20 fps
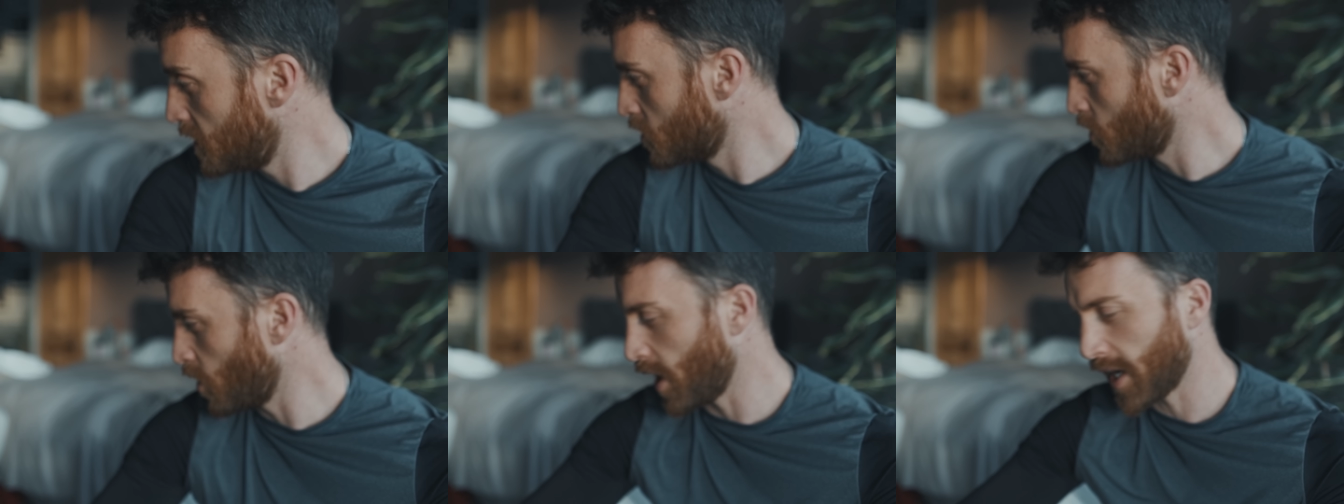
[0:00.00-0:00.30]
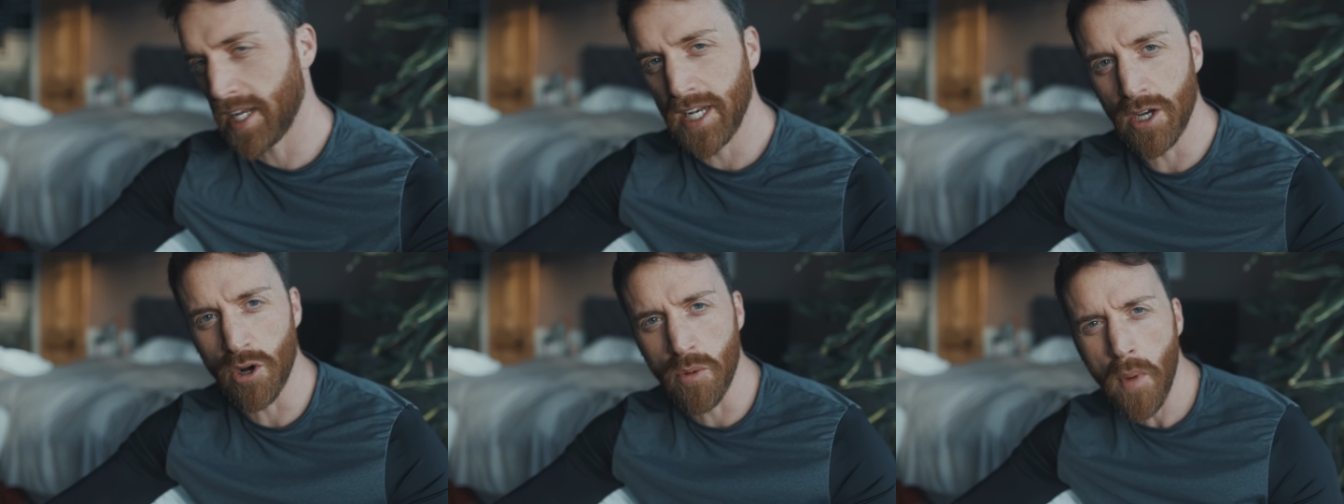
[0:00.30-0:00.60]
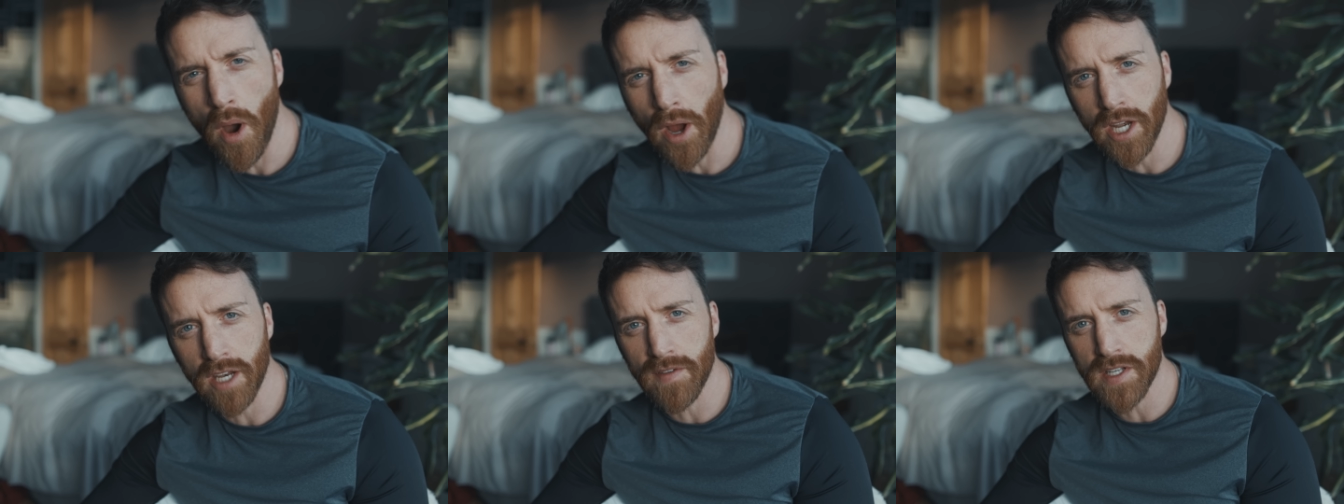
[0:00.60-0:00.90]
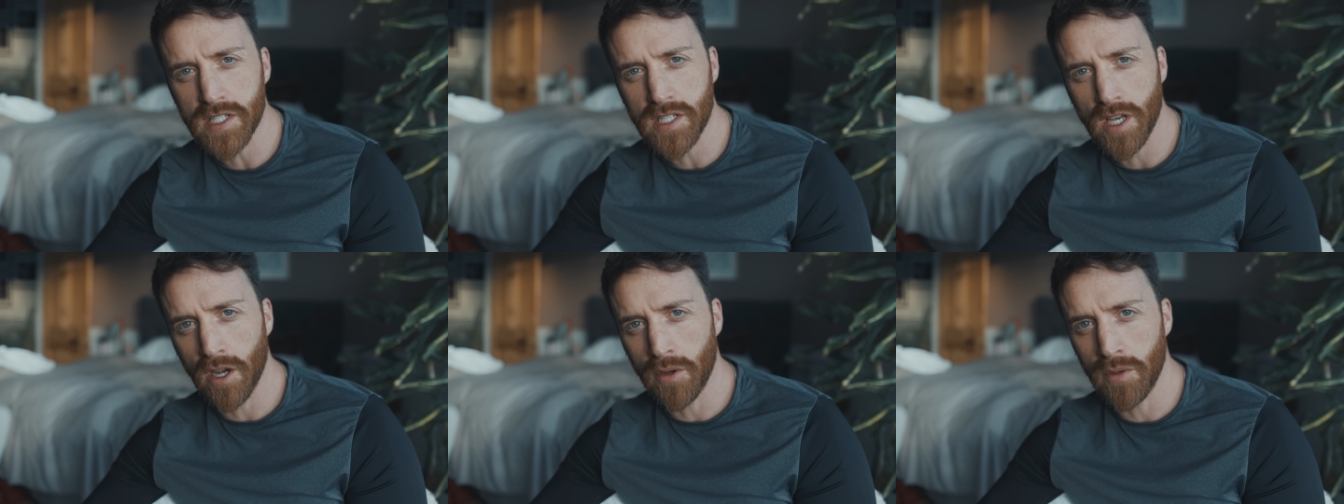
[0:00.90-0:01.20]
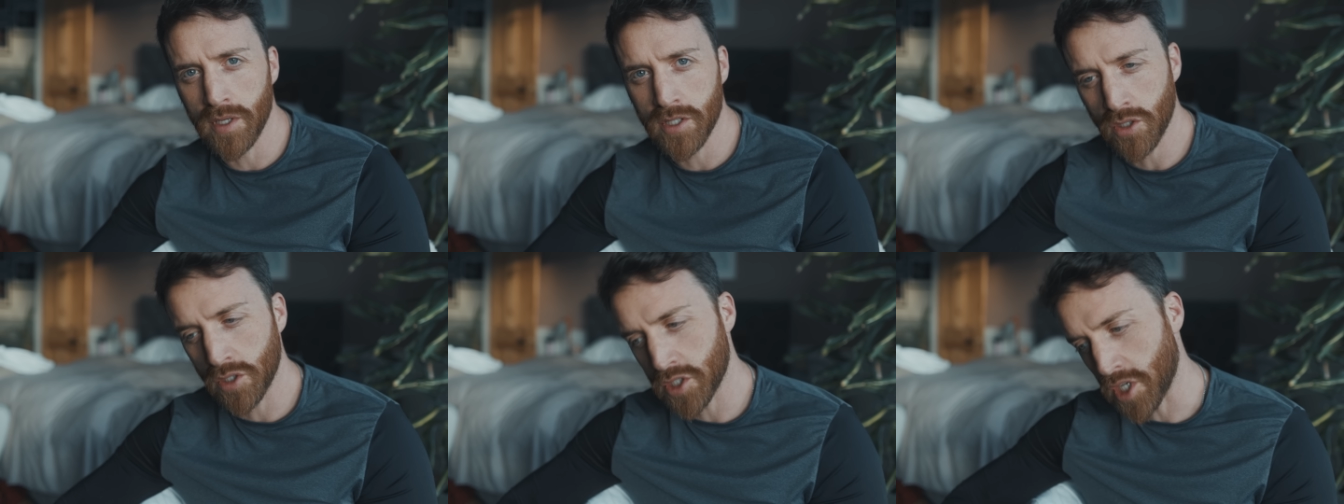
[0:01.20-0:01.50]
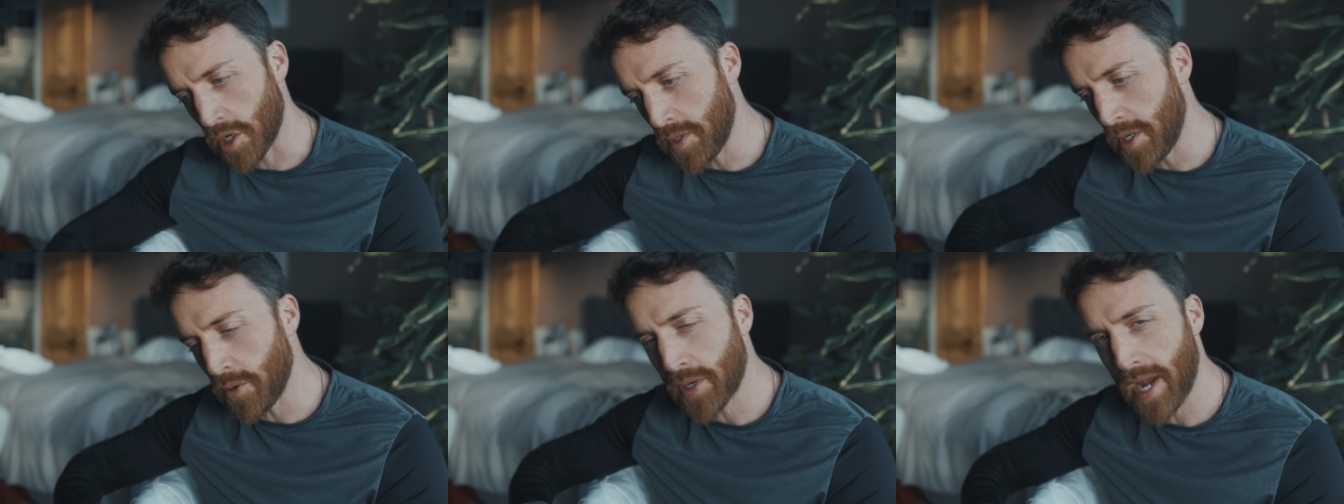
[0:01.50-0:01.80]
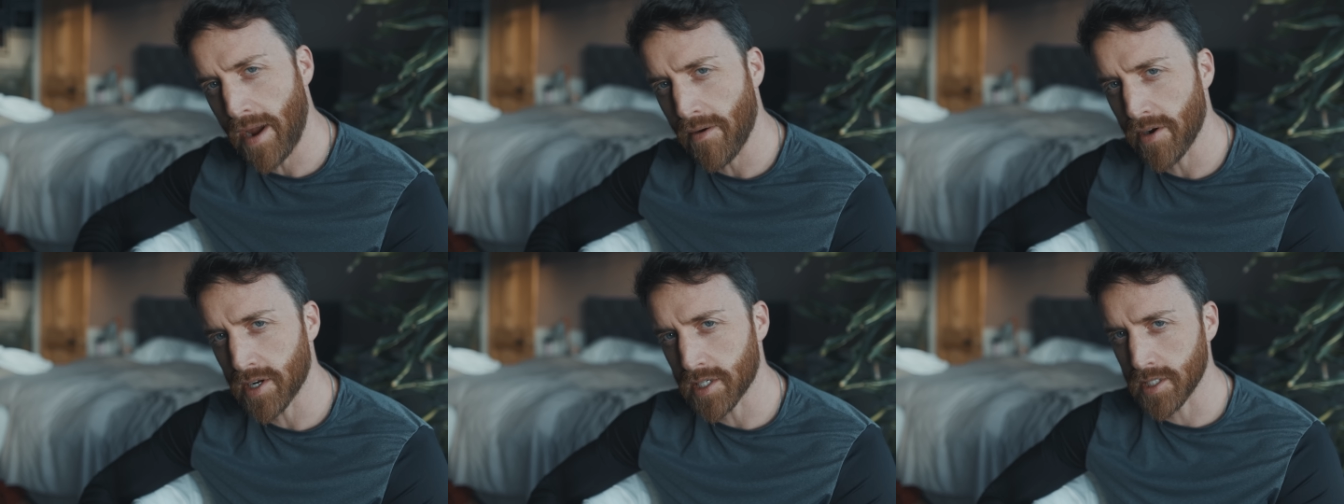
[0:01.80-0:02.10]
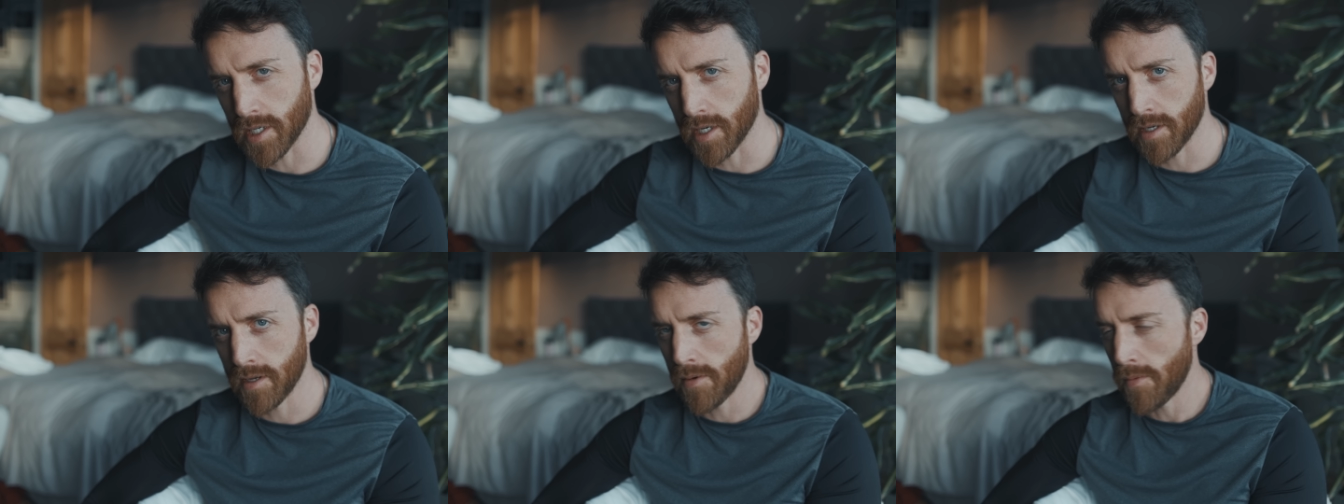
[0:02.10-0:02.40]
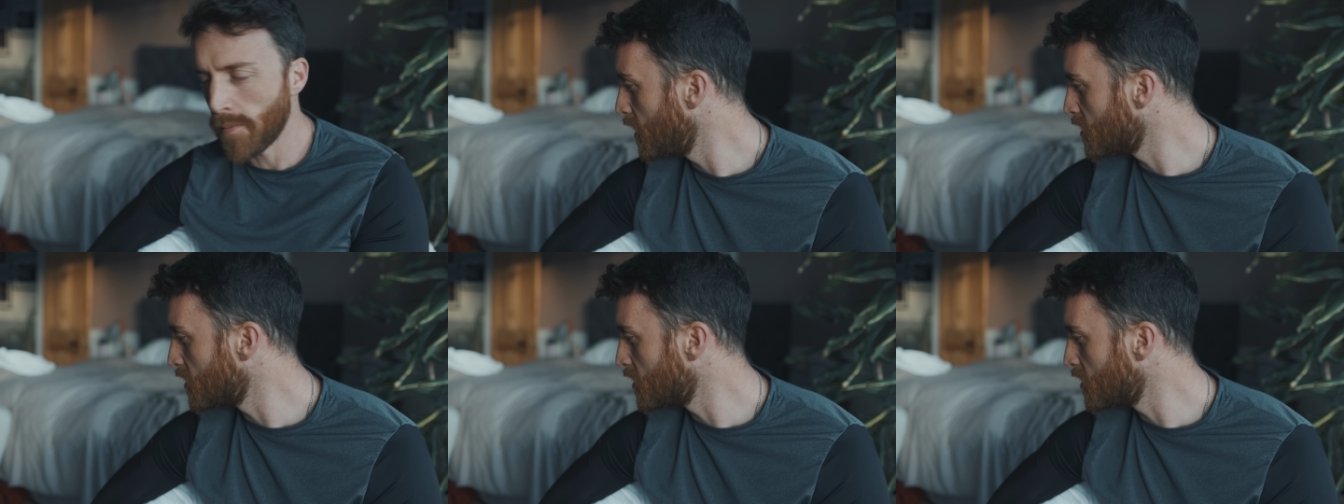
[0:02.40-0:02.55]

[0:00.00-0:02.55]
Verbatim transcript: It's got like a little mind of its own. It's got its own little character.